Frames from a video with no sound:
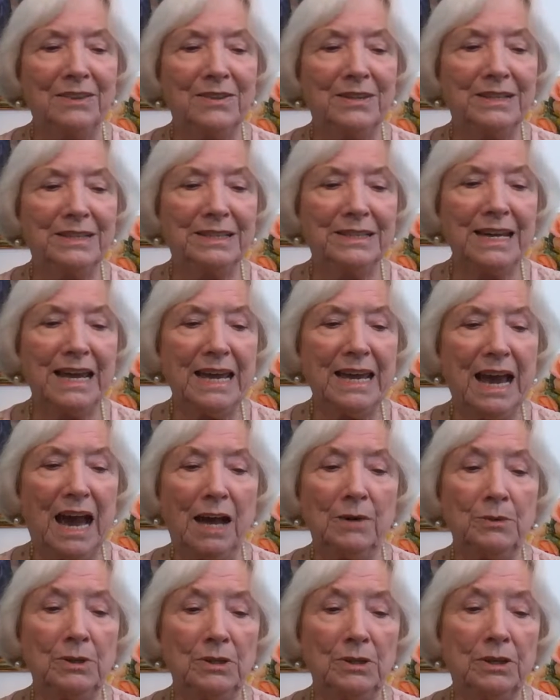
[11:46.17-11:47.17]
This day
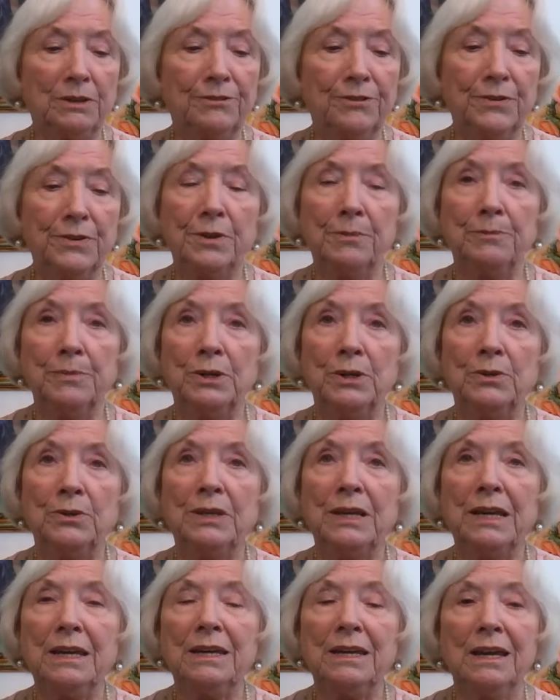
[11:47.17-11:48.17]
I will look for the
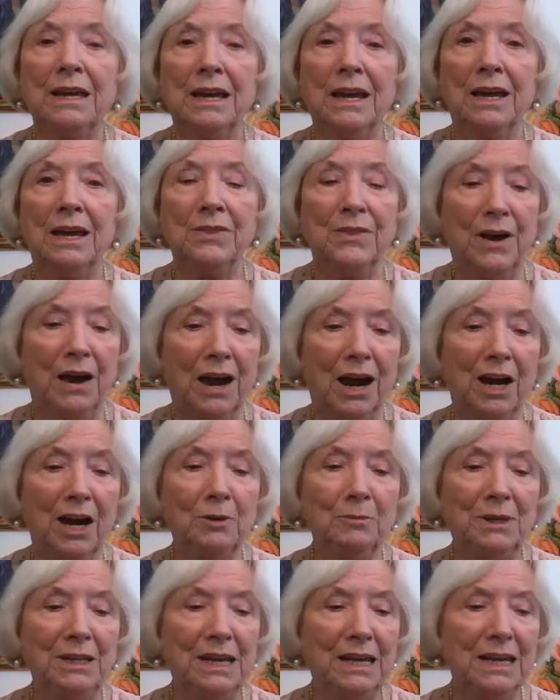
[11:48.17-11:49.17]
beauty, the
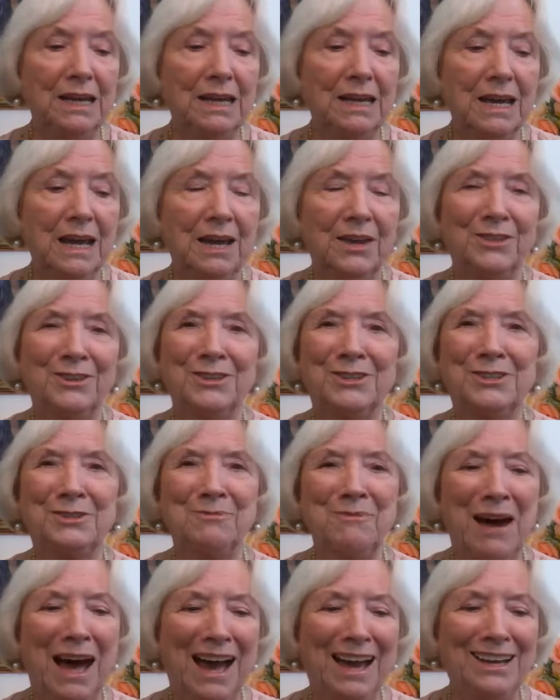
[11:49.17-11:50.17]
harmony, the
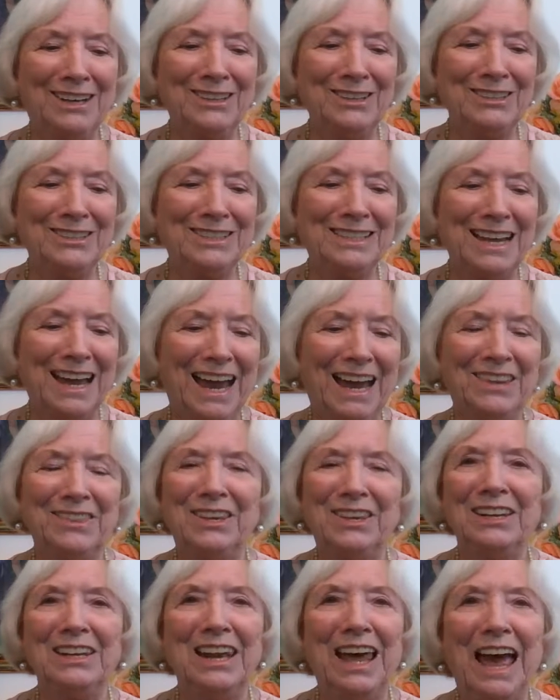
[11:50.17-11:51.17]
smiles,
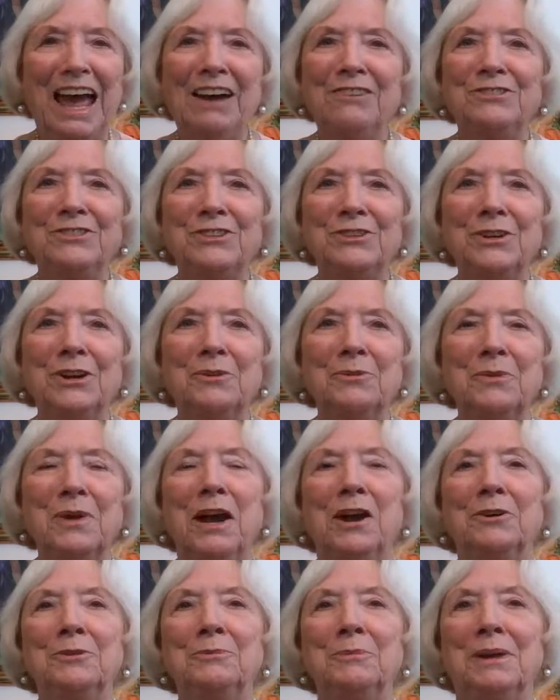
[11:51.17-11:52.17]
and the laughter
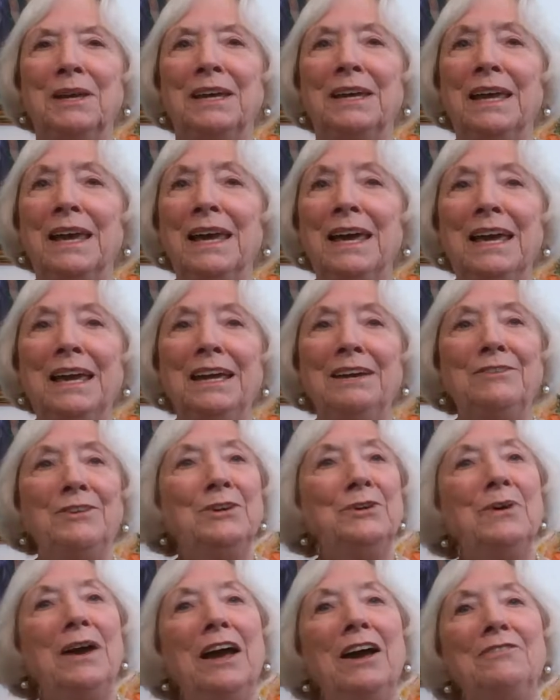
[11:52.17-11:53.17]
around me. If
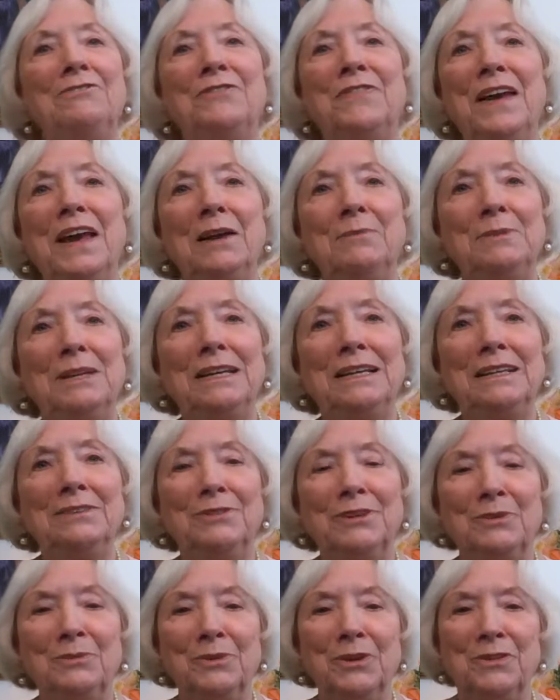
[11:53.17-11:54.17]
you have family
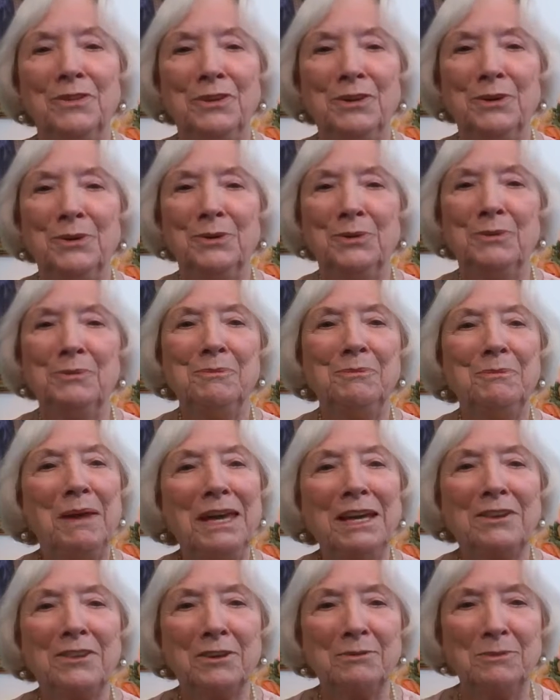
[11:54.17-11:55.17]
living with you,
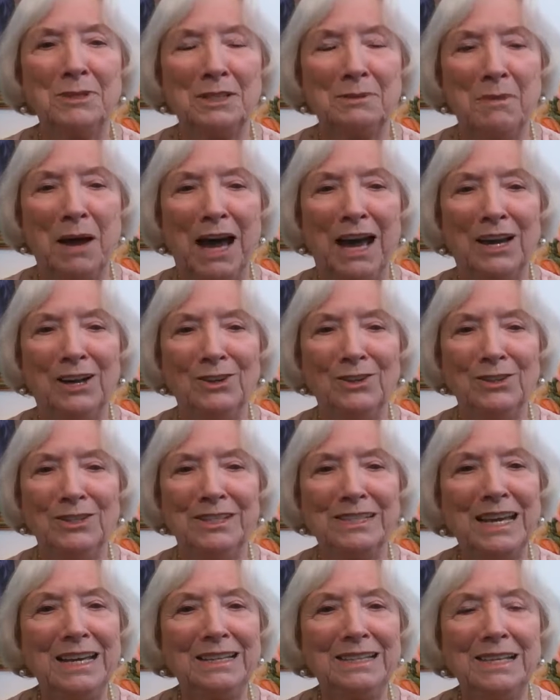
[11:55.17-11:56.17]
make them smile,
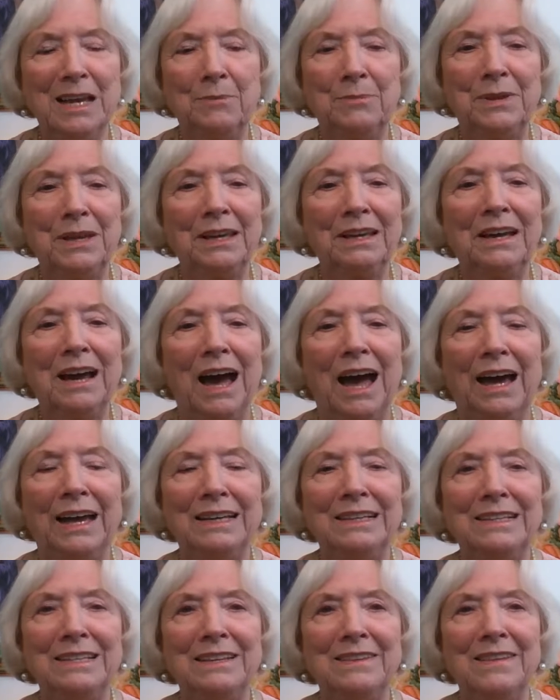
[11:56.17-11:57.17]
say something
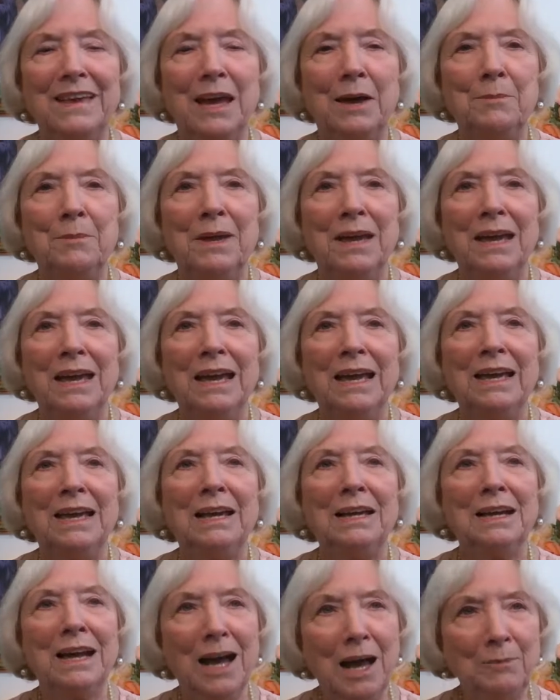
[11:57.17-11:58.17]
kind to them,
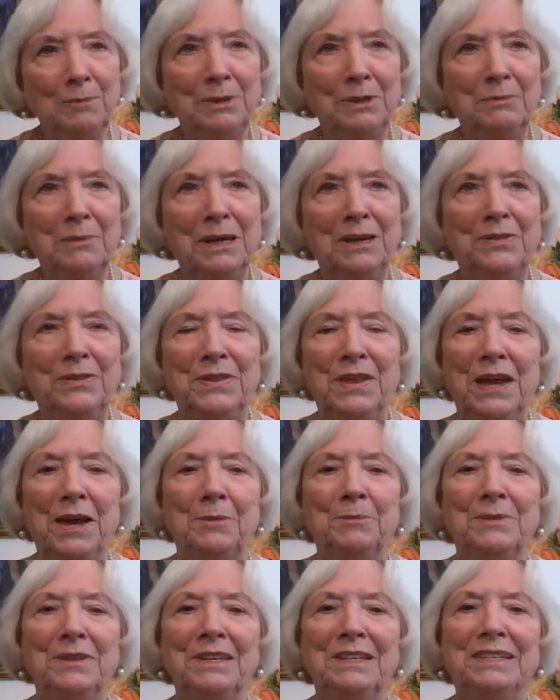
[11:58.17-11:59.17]
compliment
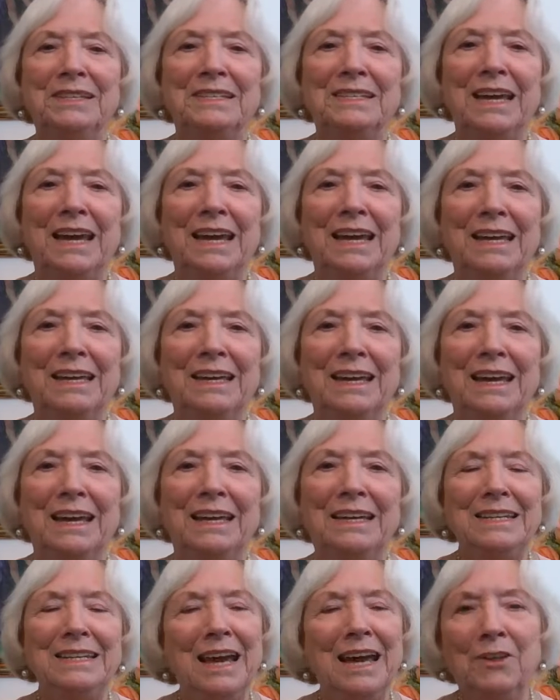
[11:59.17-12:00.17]
them this day,
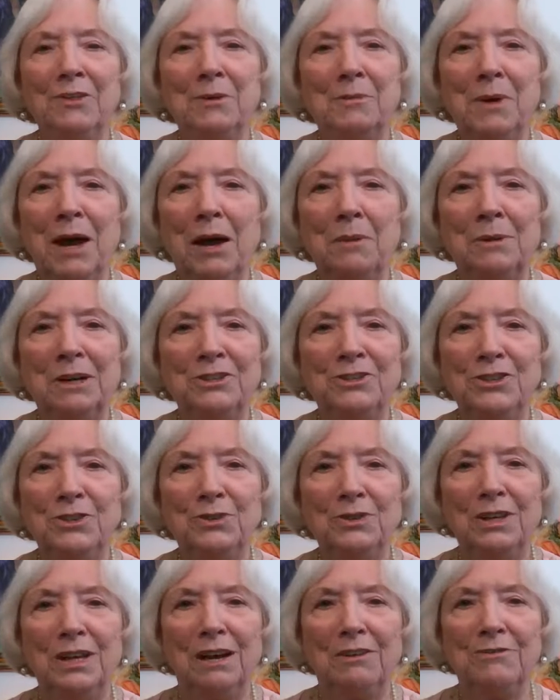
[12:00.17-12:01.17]
tell them how much
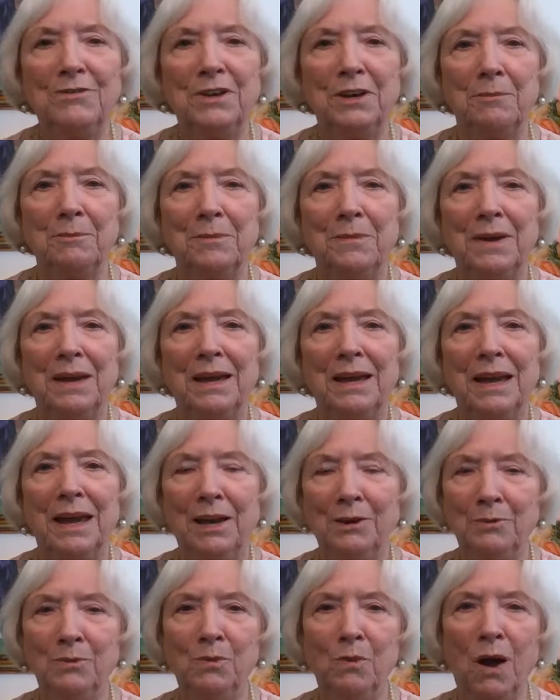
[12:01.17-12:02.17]
you love them,
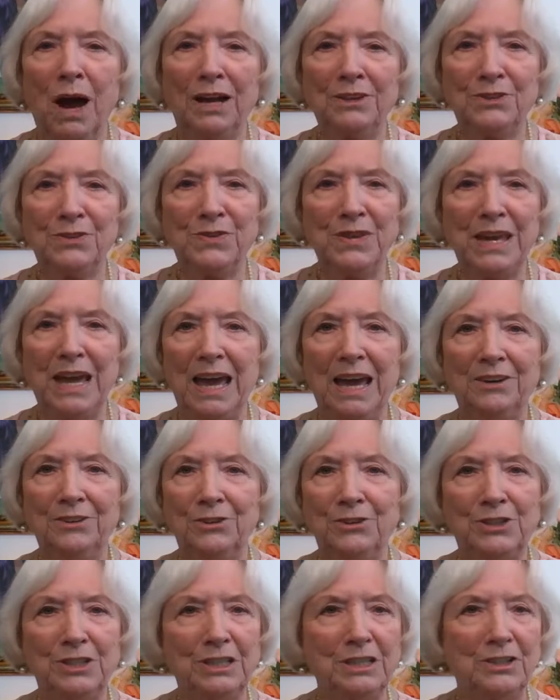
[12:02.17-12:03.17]
and watch the
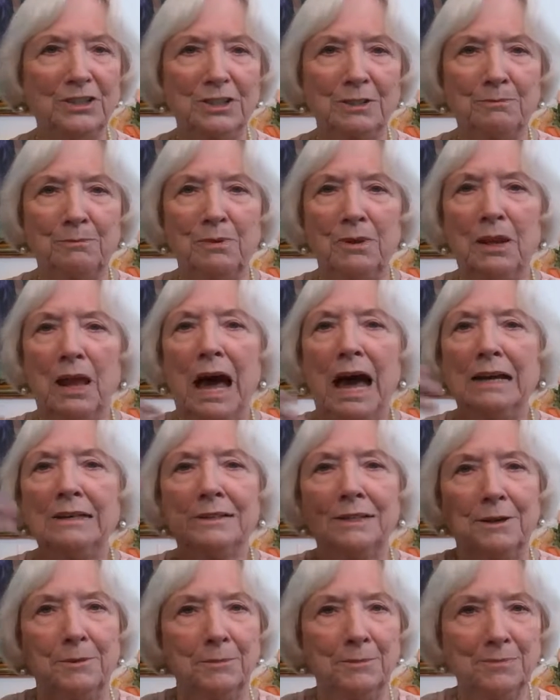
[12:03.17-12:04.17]
energy just
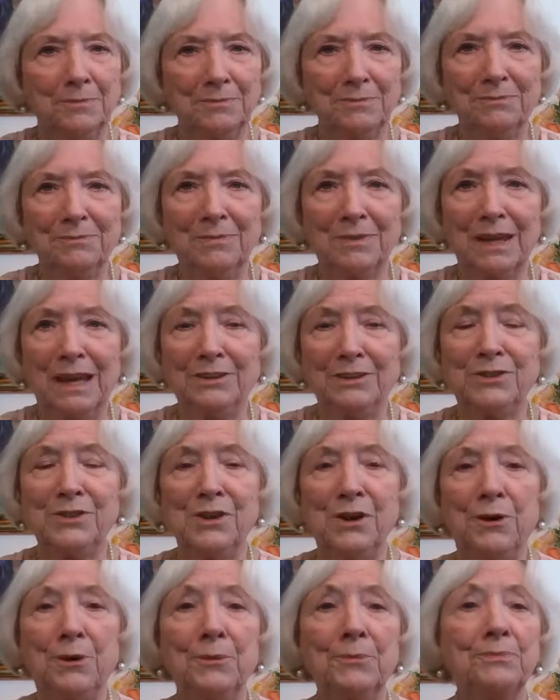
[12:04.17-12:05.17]
blossom as
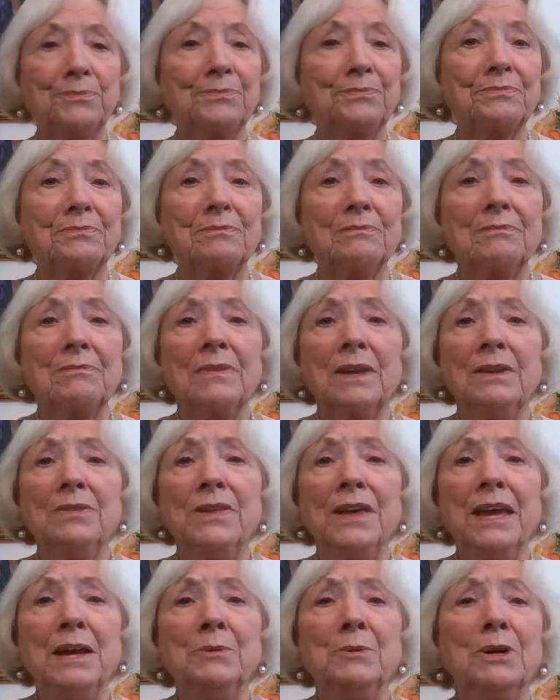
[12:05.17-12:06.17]
though
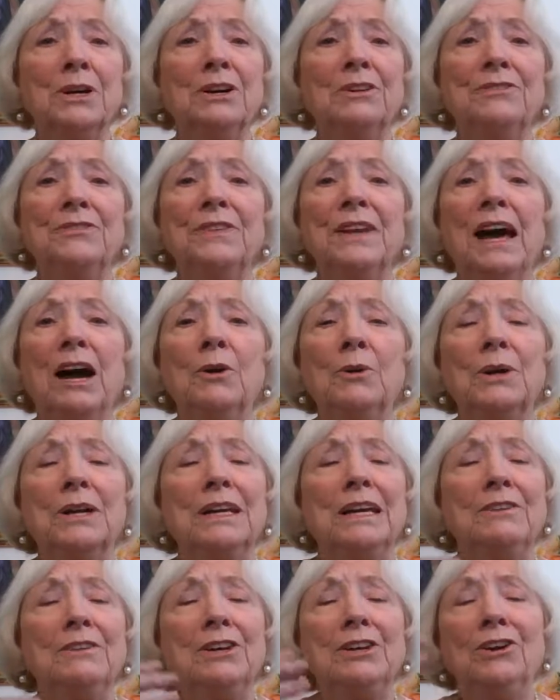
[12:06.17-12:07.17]
they were a flower
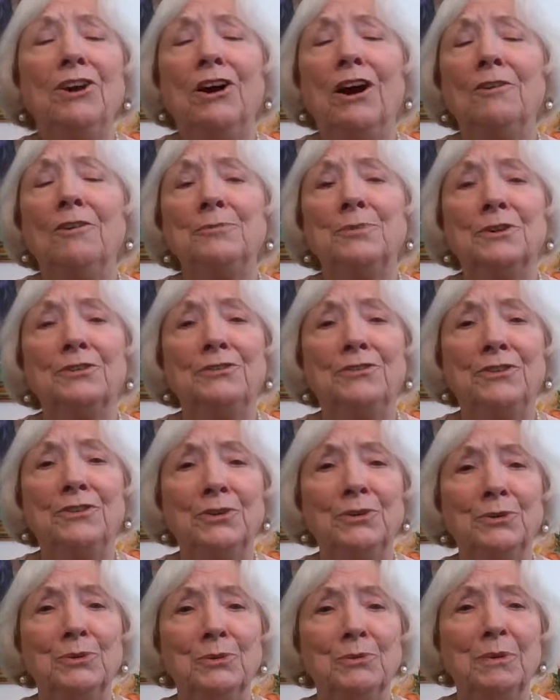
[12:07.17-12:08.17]
giving off
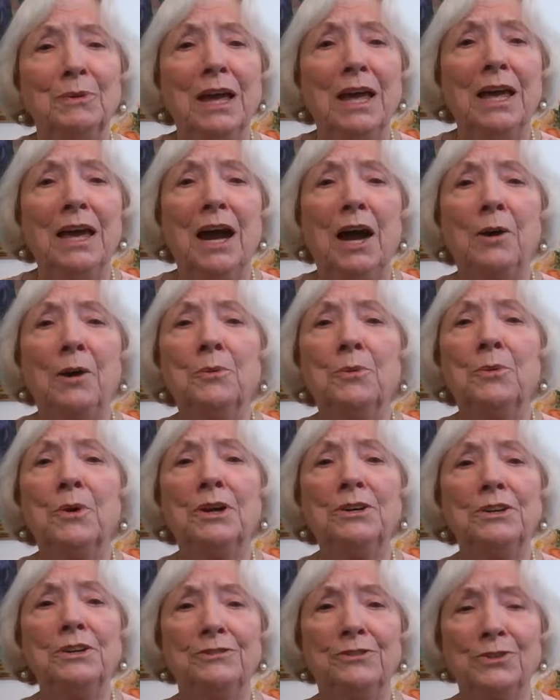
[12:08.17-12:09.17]
perfume, a
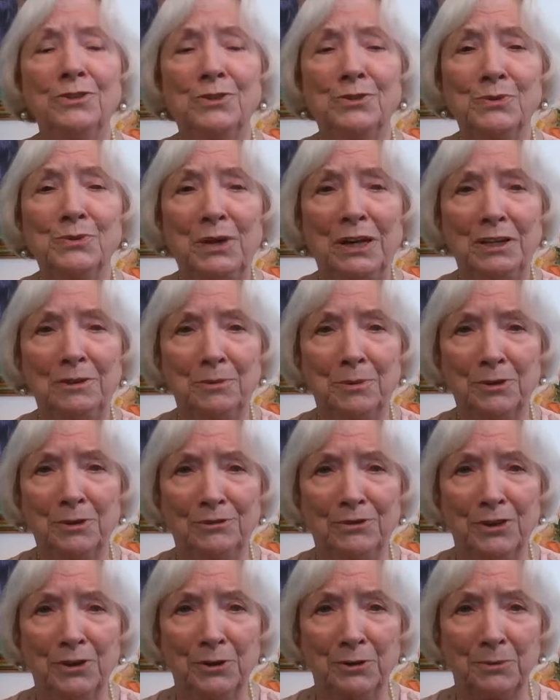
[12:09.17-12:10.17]
wonderful, sweet
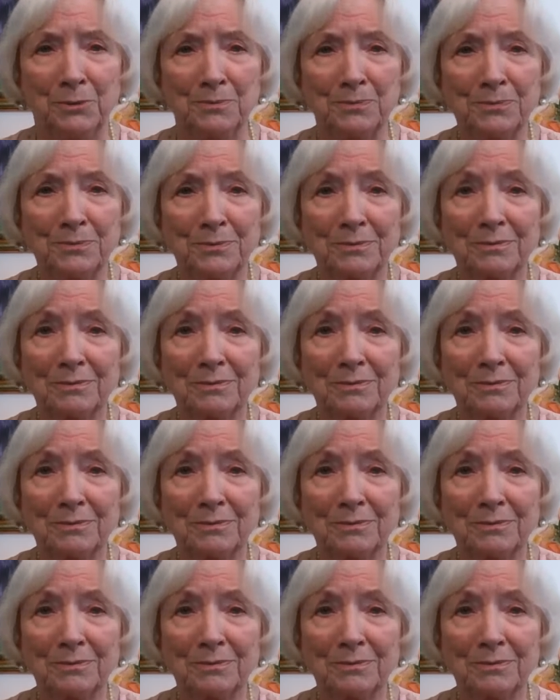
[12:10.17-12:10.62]
perfume.